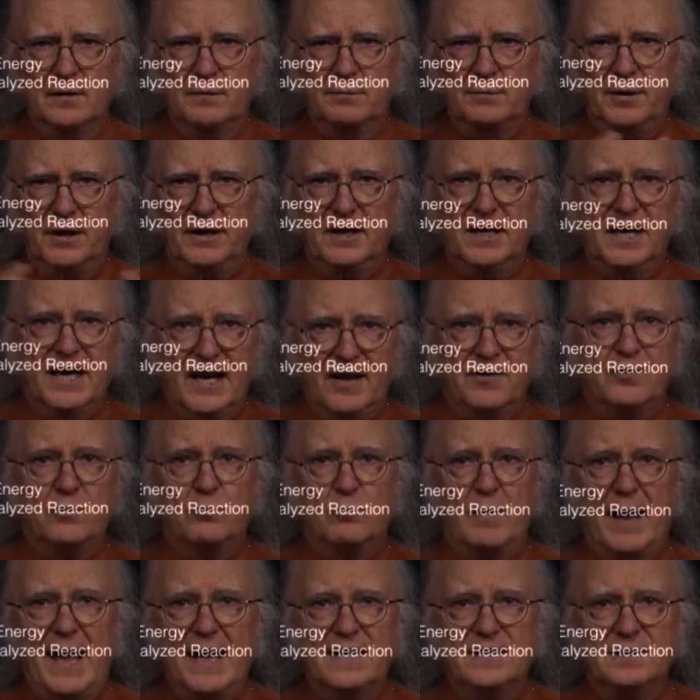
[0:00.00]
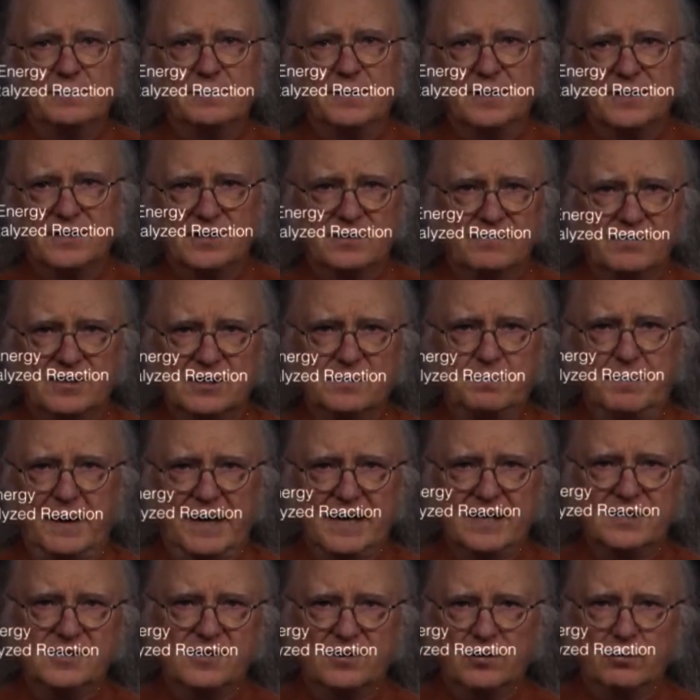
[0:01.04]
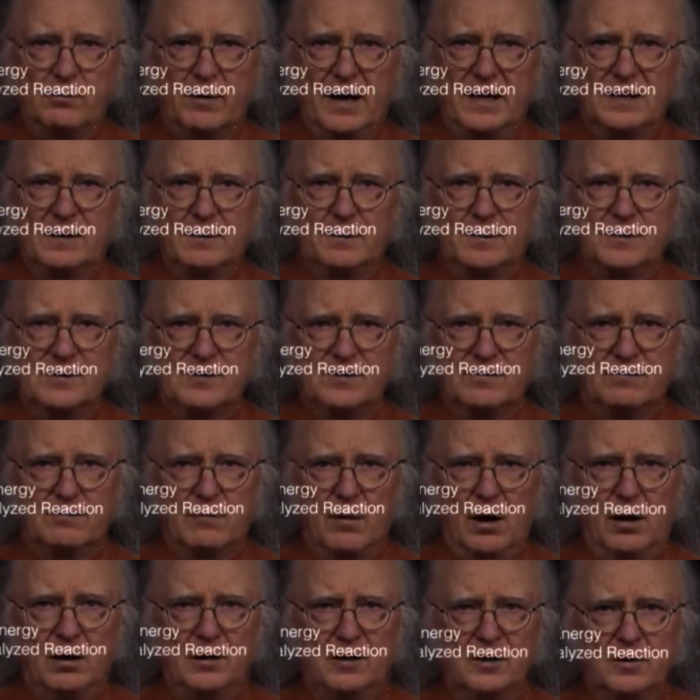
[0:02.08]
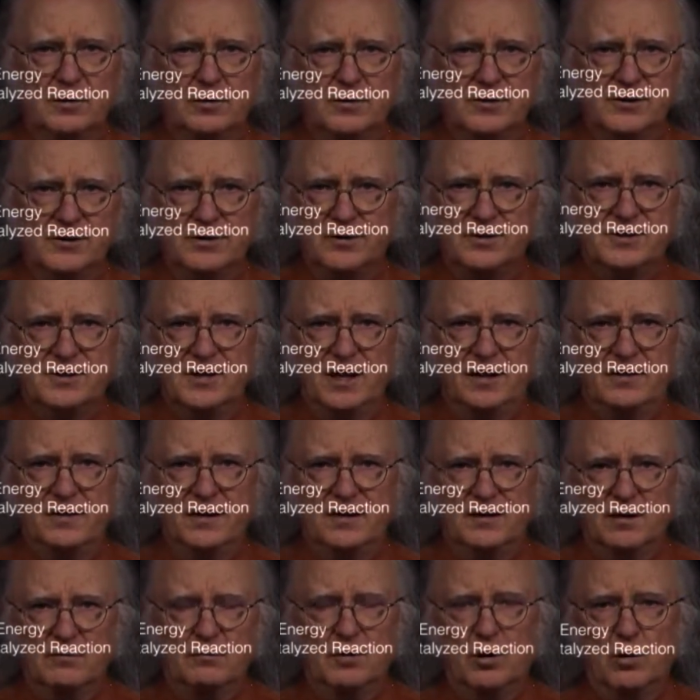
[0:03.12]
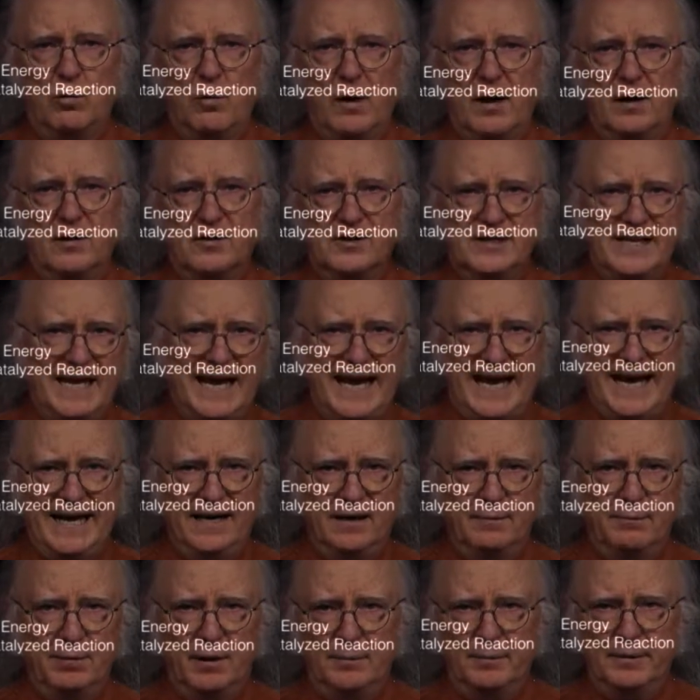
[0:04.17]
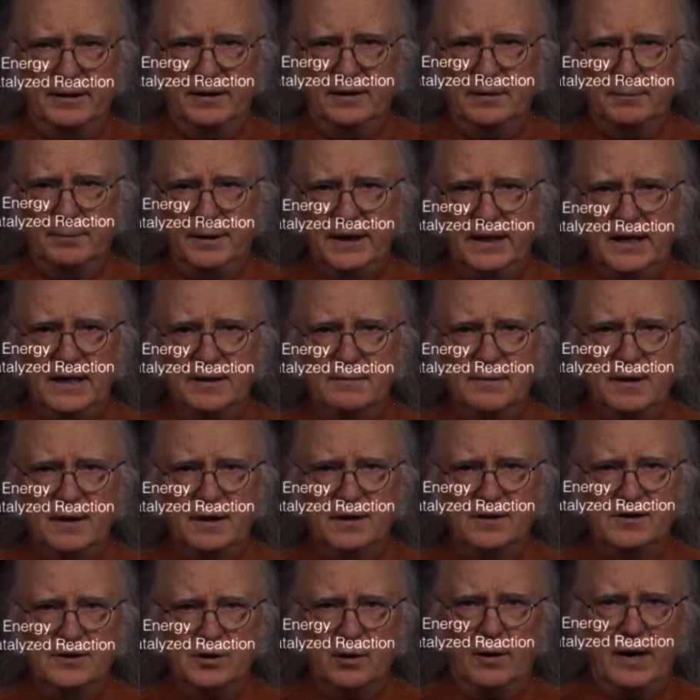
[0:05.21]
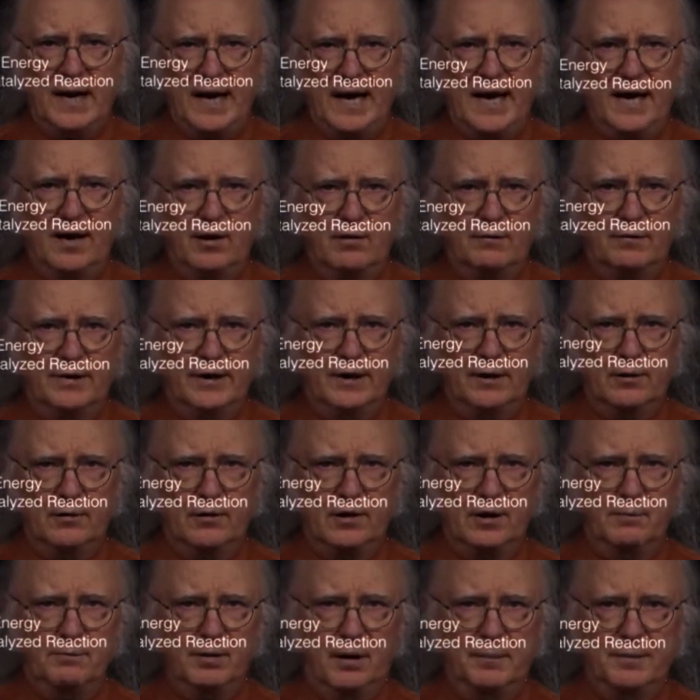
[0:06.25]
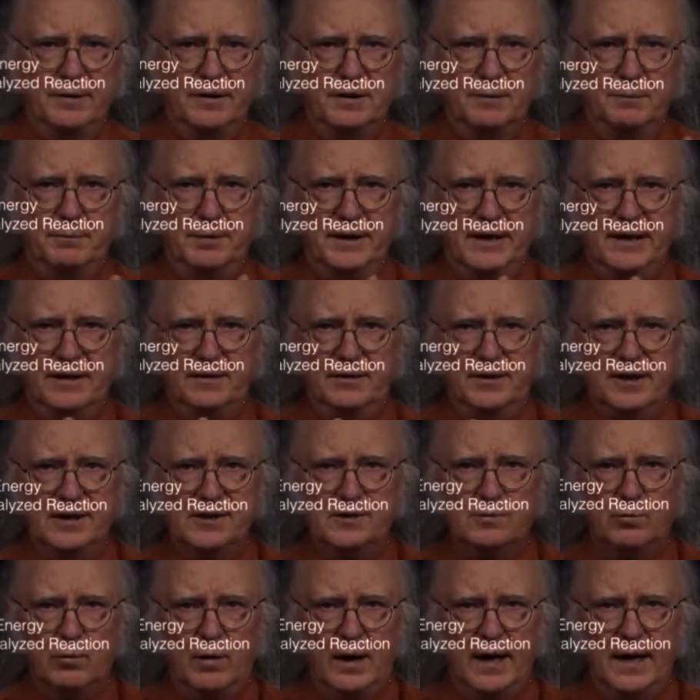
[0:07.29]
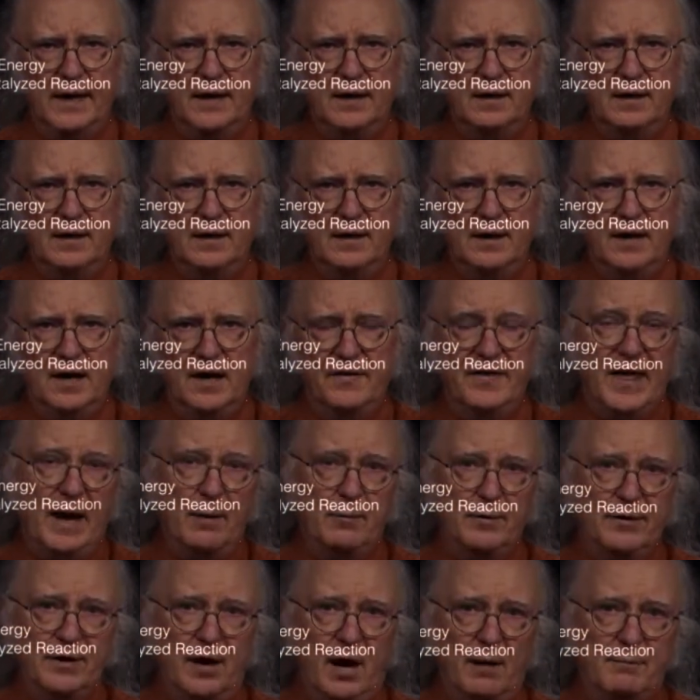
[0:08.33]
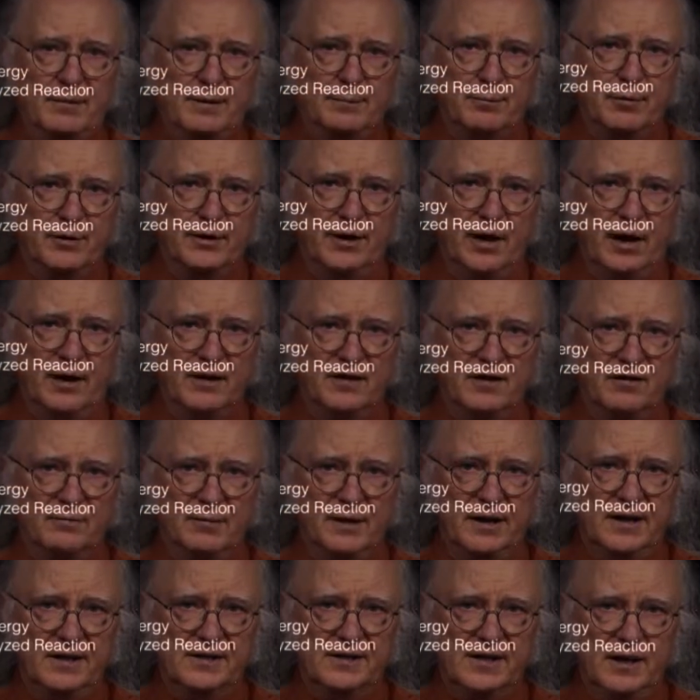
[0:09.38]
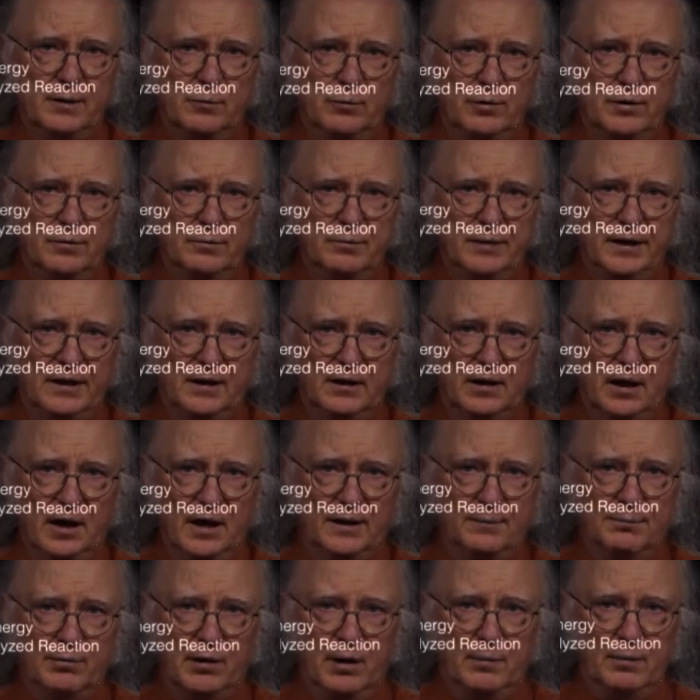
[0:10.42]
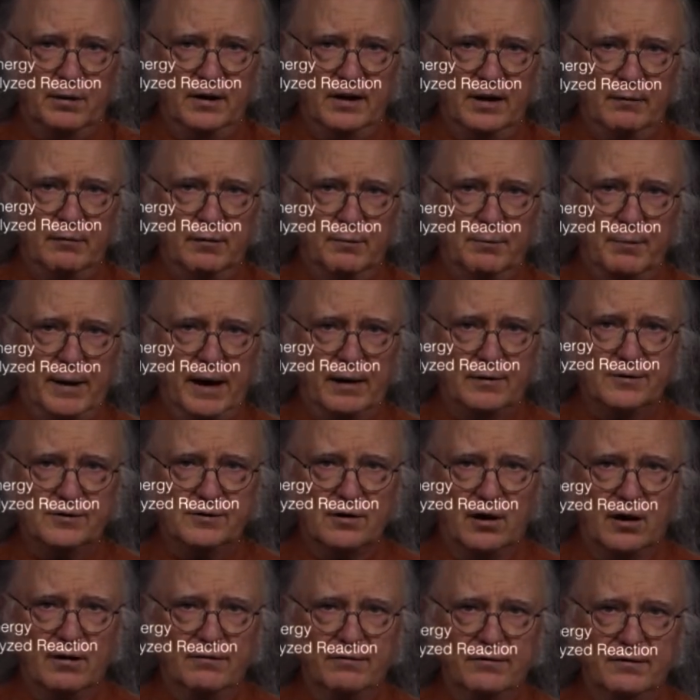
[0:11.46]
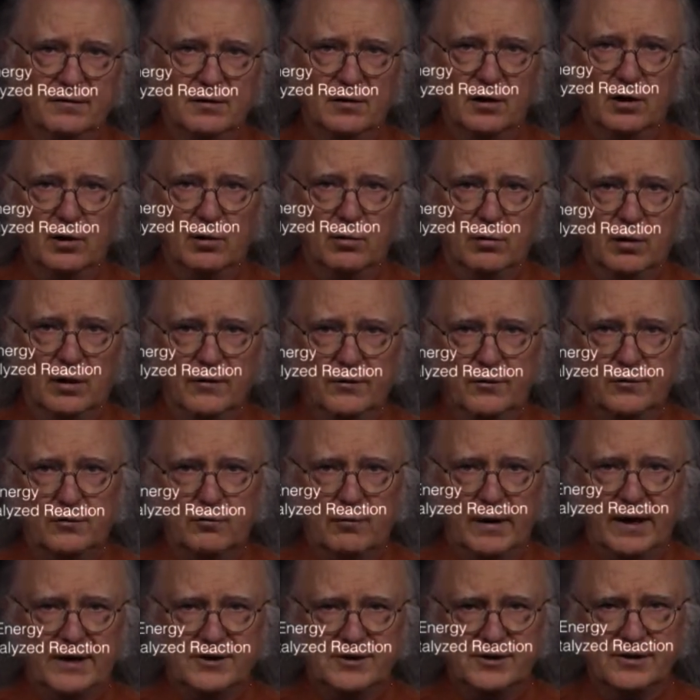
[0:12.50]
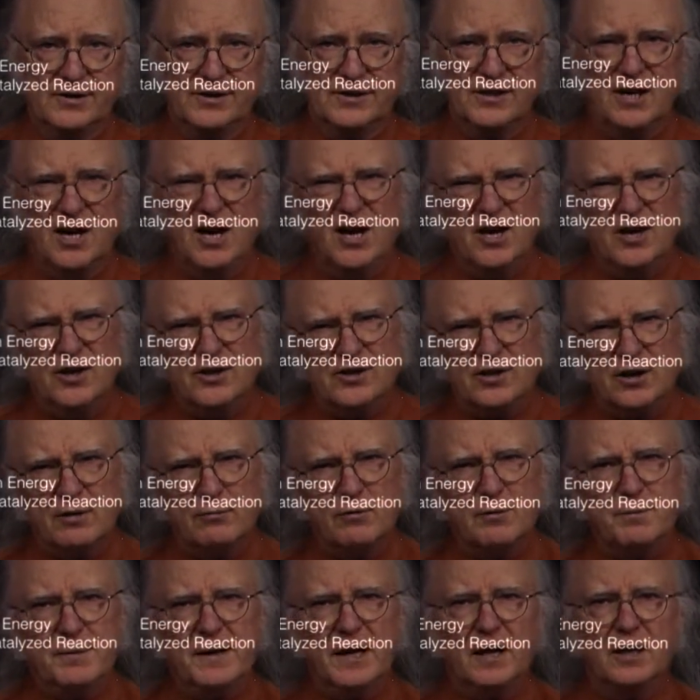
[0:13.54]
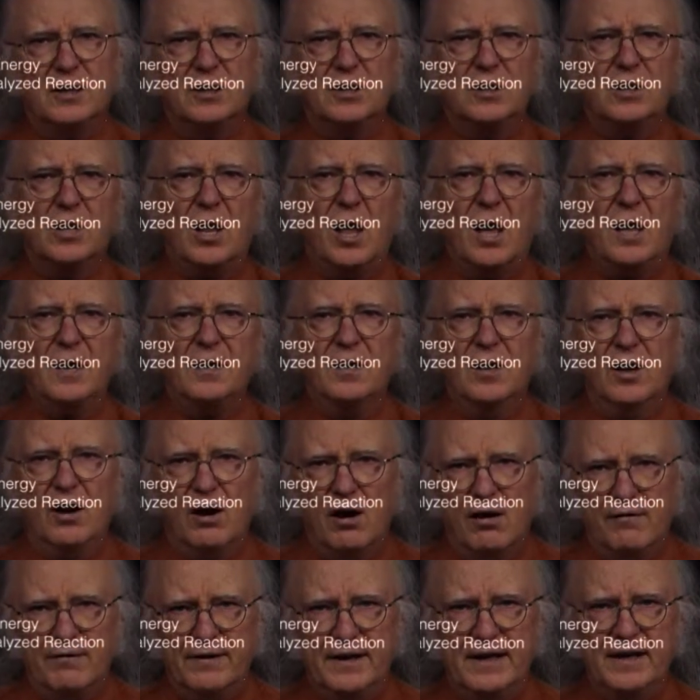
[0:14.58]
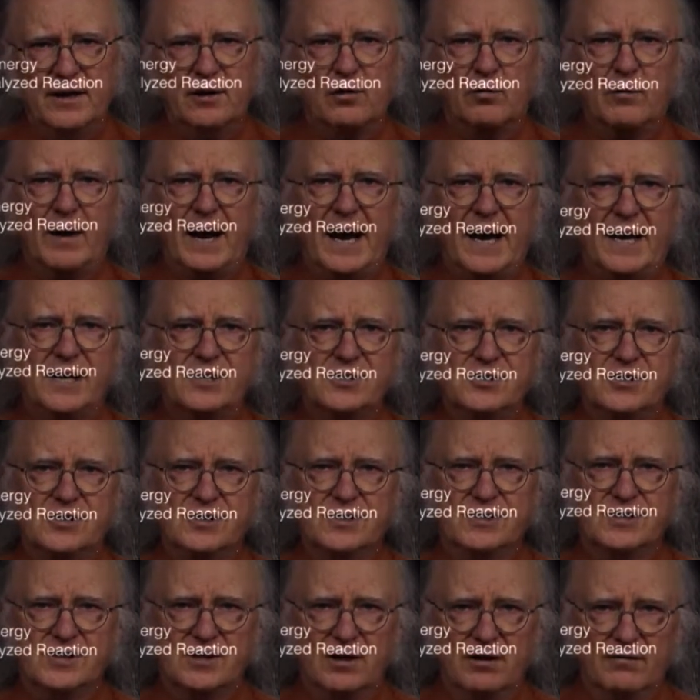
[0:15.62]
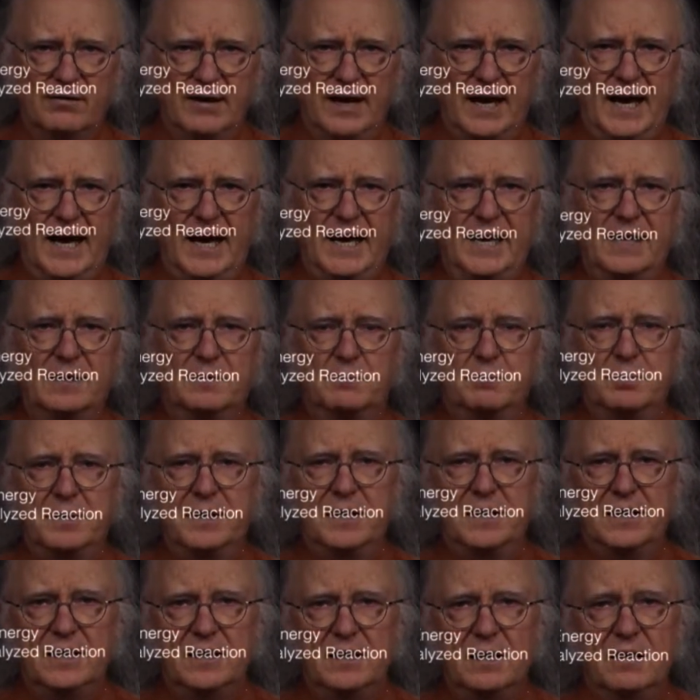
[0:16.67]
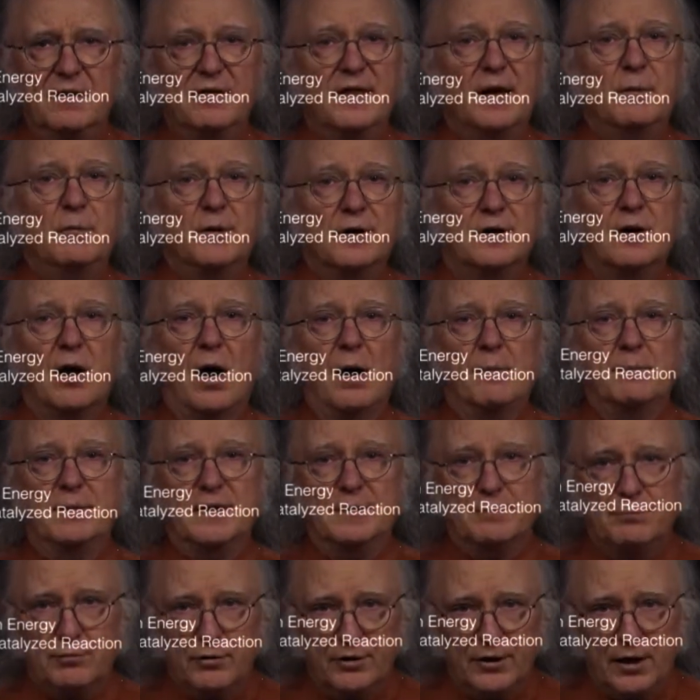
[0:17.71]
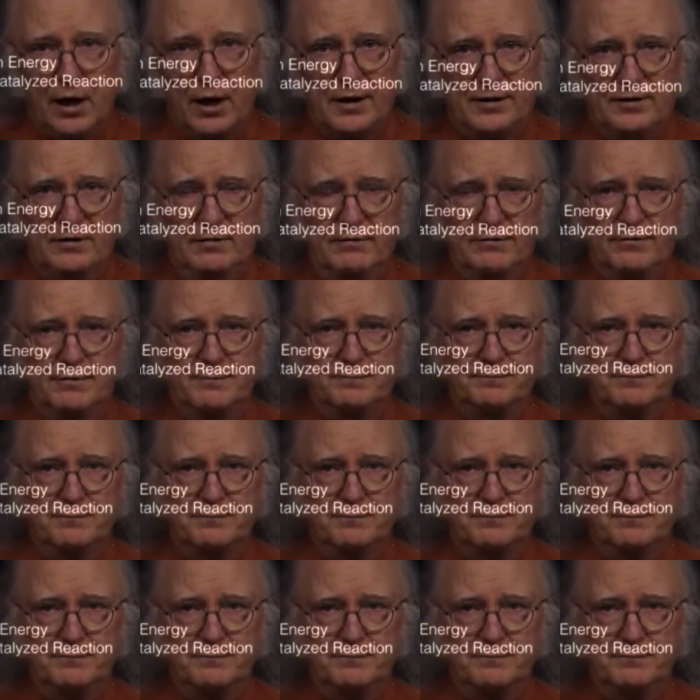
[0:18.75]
But in the randomness of space and the randomness of molecules, there's nothing that requires A to bump into B. So A over here could bump into B in this way, and that would not be productive because they wouldn't be aligned properly. They would bounce off and go other directions. So there would be a lot of interactions of A and B that would not be productive.